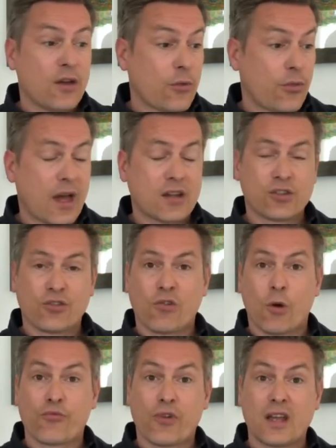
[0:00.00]
that tour
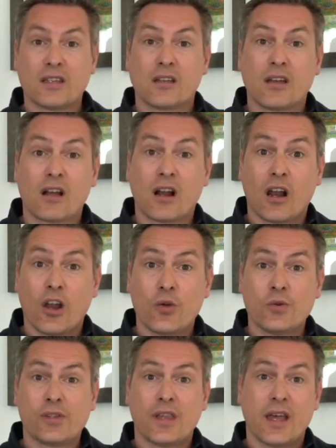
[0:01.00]
operator can
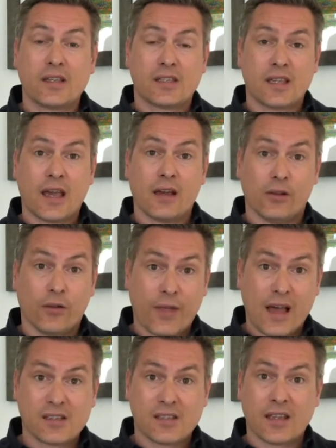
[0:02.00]
close that
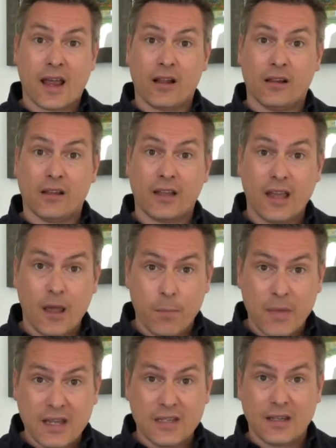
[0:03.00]
sale
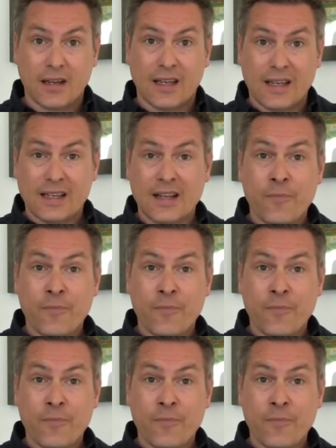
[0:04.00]
immediately.